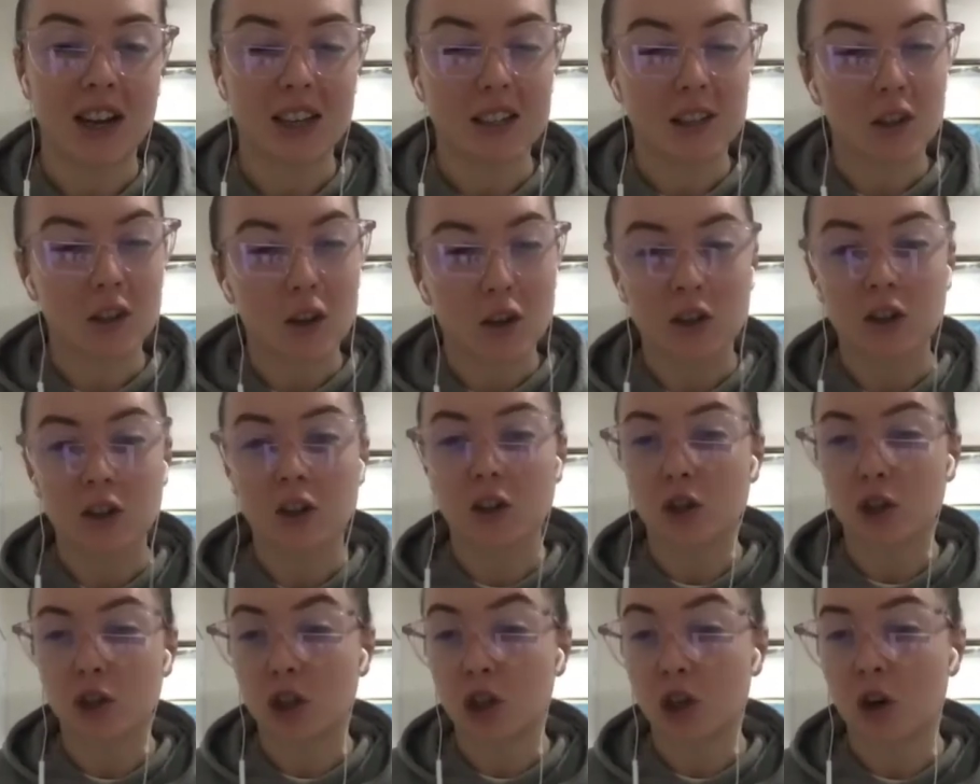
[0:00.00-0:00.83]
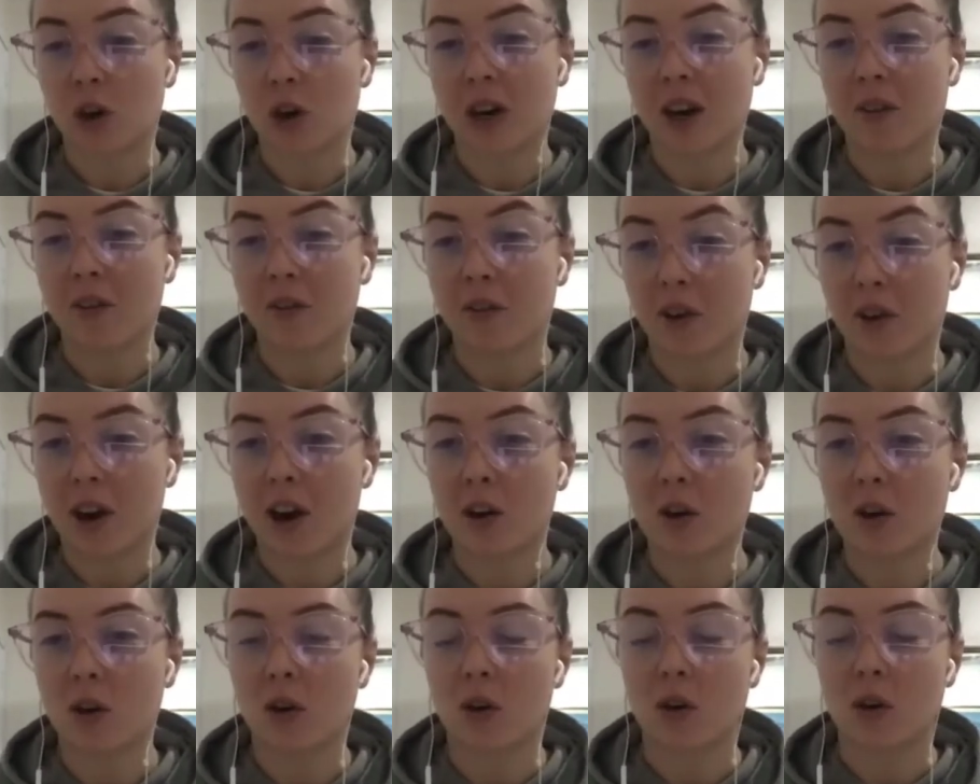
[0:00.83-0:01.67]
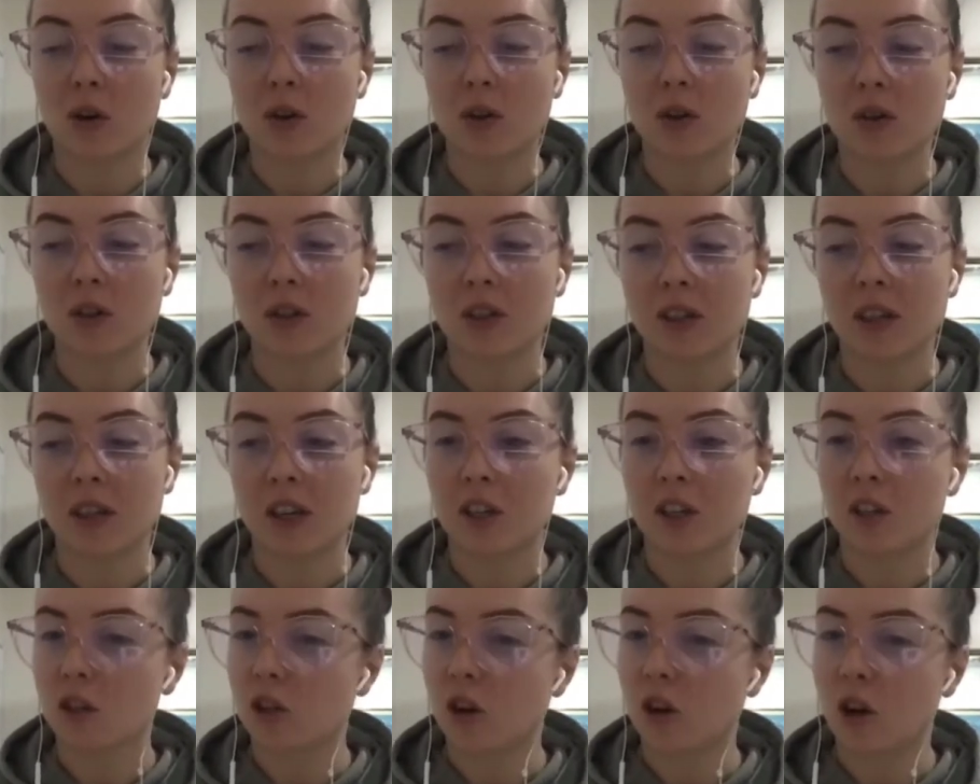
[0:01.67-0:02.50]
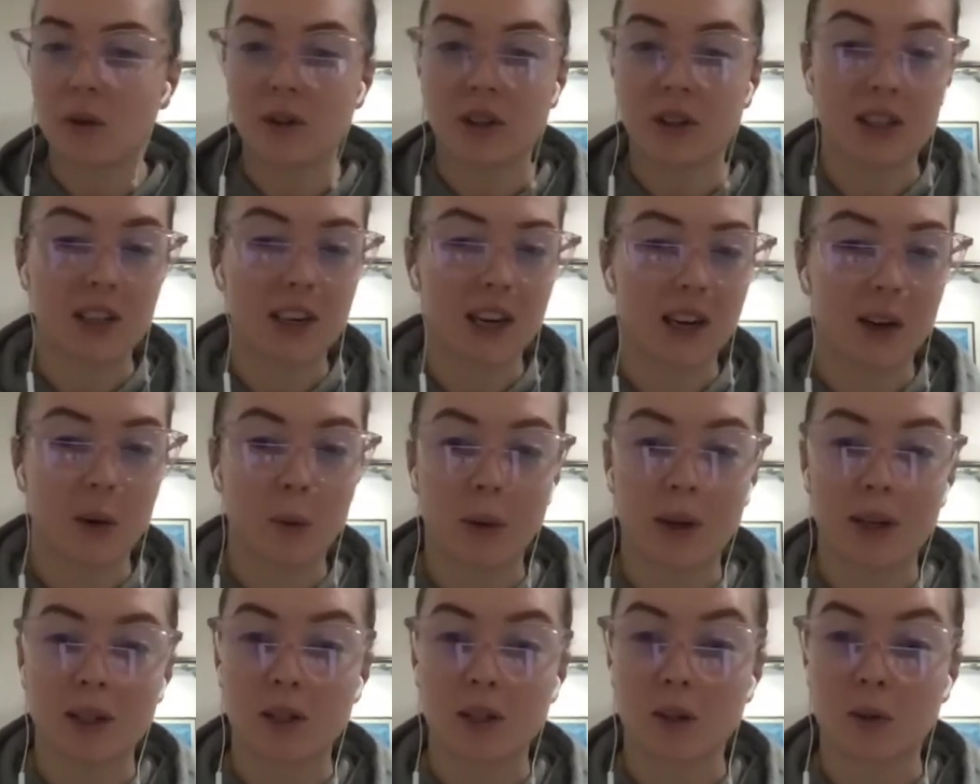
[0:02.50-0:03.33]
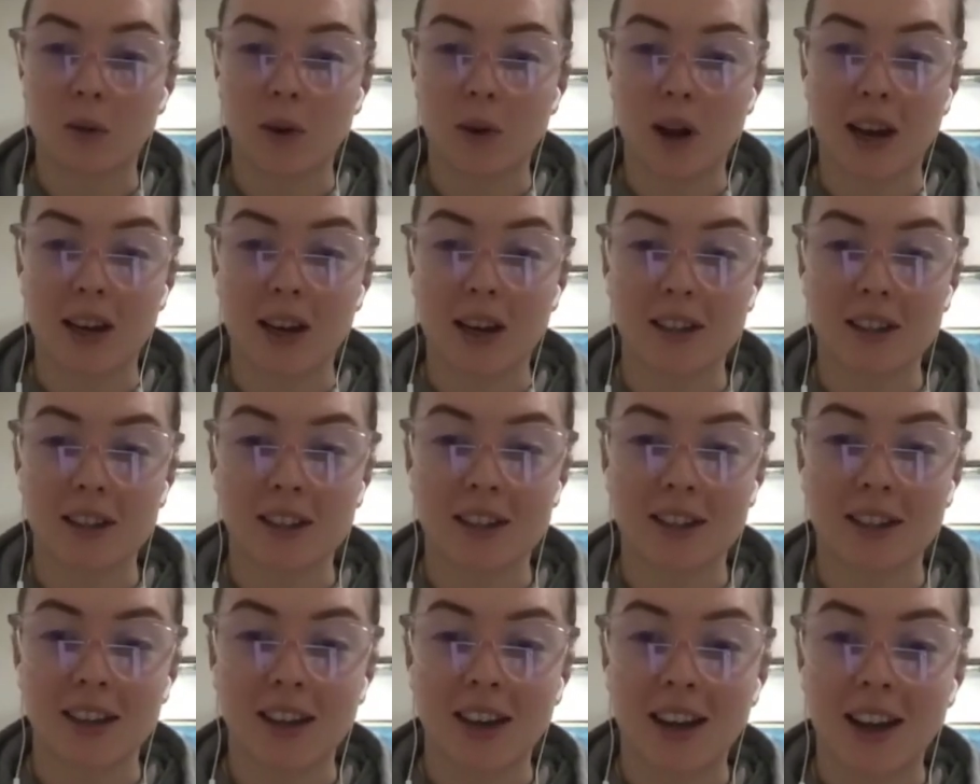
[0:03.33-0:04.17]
As long as you're showing up for our calls, slow and steady wins the race.